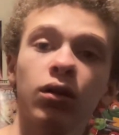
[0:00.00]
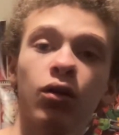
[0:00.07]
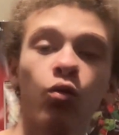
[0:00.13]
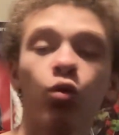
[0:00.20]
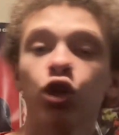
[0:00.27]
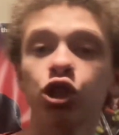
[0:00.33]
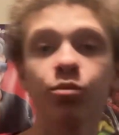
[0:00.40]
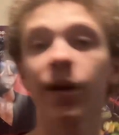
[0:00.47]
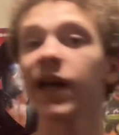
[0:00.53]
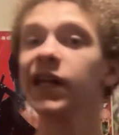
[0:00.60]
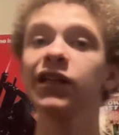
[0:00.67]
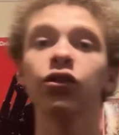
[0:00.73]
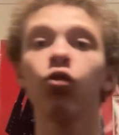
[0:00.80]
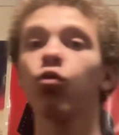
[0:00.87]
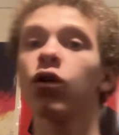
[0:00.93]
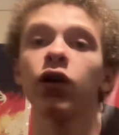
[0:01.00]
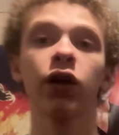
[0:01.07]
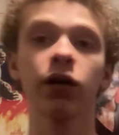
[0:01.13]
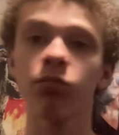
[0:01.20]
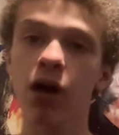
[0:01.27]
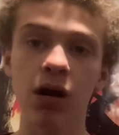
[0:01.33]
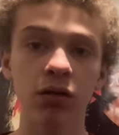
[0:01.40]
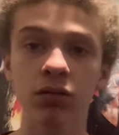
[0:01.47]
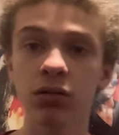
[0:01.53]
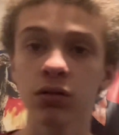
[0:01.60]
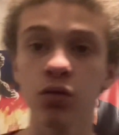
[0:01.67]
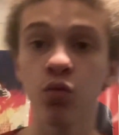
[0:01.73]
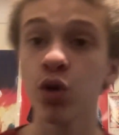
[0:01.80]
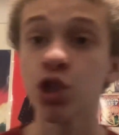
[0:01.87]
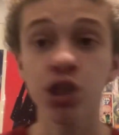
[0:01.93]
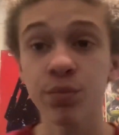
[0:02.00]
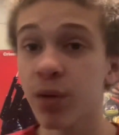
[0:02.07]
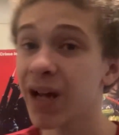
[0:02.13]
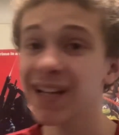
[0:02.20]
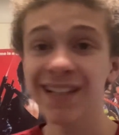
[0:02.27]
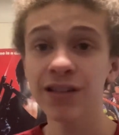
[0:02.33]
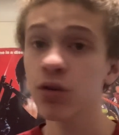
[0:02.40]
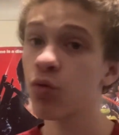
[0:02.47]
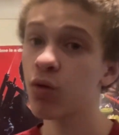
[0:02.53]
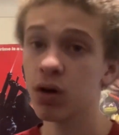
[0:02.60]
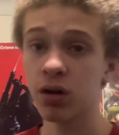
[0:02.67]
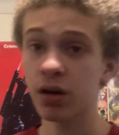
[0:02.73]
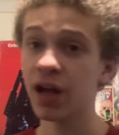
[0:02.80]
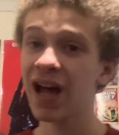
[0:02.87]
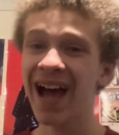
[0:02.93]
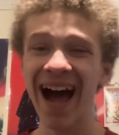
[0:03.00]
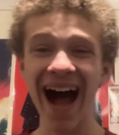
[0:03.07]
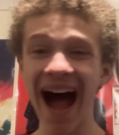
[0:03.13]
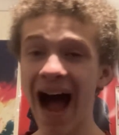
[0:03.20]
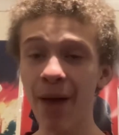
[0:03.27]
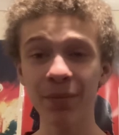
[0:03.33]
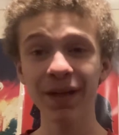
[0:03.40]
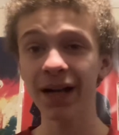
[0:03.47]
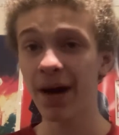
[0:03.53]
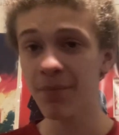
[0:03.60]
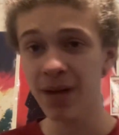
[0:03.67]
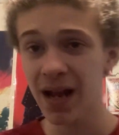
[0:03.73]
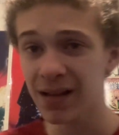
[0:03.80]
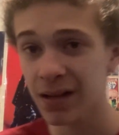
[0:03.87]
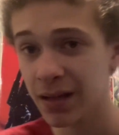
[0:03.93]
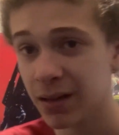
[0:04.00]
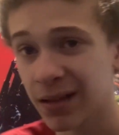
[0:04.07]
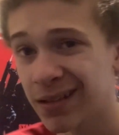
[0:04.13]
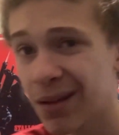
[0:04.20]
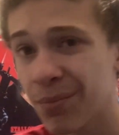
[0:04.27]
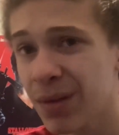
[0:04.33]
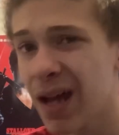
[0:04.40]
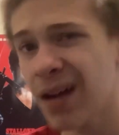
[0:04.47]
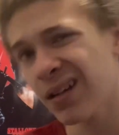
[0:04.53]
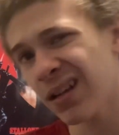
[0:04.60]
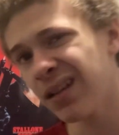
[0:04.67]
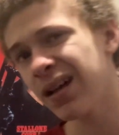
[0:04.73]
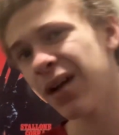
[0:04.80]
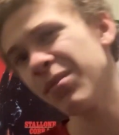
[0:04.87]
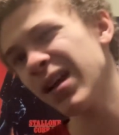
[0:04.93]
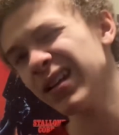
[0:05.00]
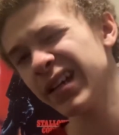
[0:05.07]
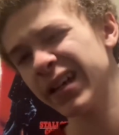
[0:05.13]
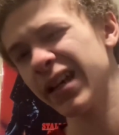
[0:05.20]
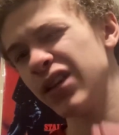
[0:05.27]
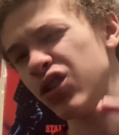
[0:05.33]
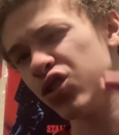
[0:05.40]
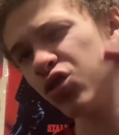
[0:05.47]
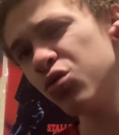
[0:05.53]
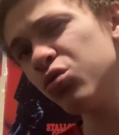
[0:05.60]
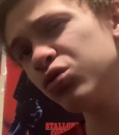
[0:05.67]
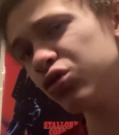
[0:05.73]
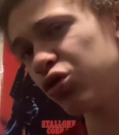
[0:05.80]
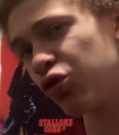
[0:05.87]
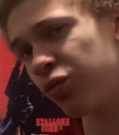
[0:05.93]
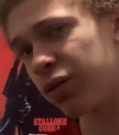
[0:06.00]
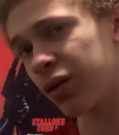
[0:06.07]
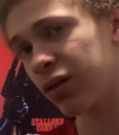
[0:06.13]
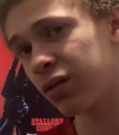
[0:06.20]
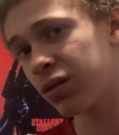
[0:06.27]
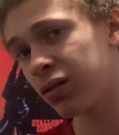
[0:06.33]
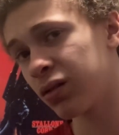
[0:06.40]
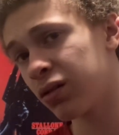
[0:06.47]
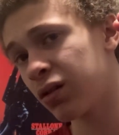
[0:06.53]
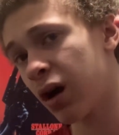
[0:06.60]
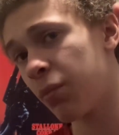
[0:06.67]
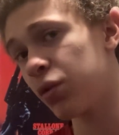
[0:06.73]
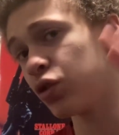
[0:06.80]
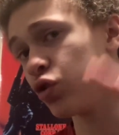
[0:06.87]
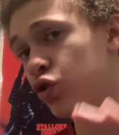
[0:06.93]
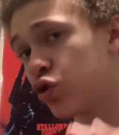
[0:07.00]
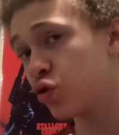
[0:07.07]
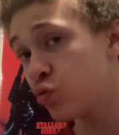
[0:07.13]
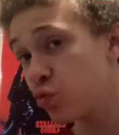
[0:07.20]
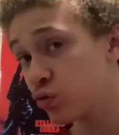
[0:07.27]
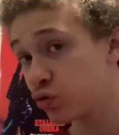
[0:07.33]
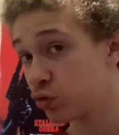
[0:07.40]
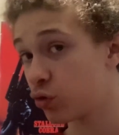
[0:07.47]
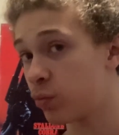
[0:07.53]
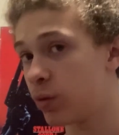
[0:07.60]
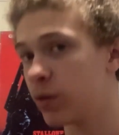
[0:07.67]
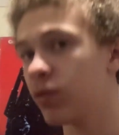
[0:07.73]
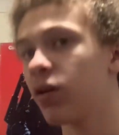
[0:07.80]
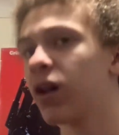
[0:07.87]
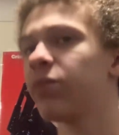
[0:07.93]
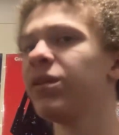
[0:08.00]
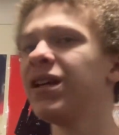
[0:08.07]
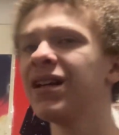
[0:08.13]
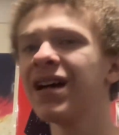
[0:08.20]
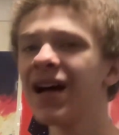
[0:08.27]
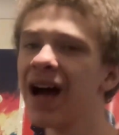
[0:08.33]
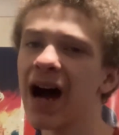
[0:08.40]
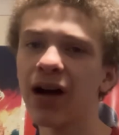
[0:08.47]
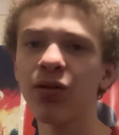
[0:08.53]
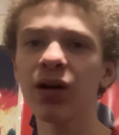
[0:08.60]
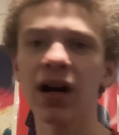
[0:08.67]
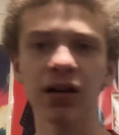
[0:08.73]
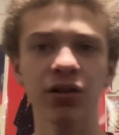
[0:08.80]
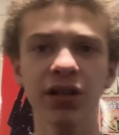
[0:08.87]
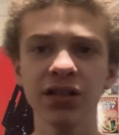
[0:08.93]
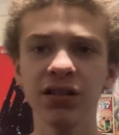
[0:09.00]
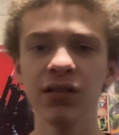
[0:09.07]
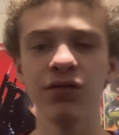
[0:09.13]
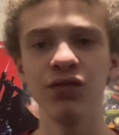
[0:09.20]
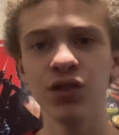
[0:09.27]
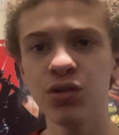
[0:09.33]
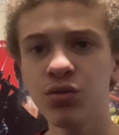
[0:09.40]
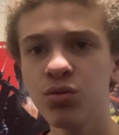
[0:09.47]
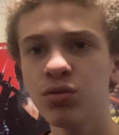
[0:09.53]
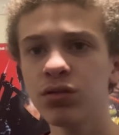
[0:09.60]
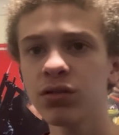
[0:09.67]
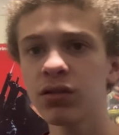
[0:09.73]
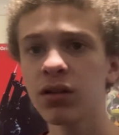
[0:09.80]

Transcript: we're spreading the word, bro. We're spreading the word. I mean, I'm not like a I'm not I'm not like a YouTuber. I'm a YouTuber, you know what I mean? I don't got crazy views,